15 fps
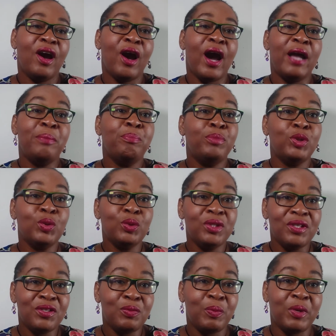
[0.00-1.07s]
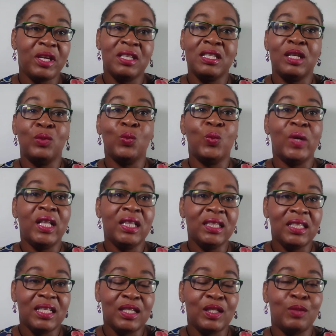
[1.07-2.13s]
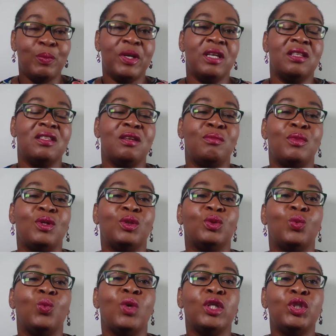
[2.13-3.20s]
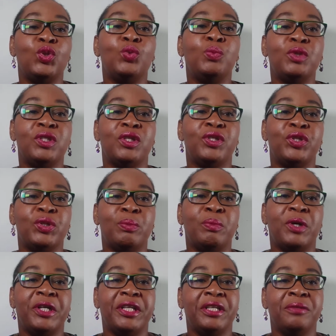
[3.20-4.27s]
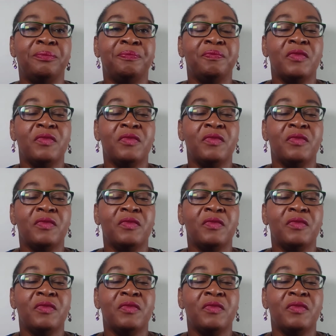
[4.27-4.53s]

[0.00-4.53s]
and beauty space and wellness space about what you put on your body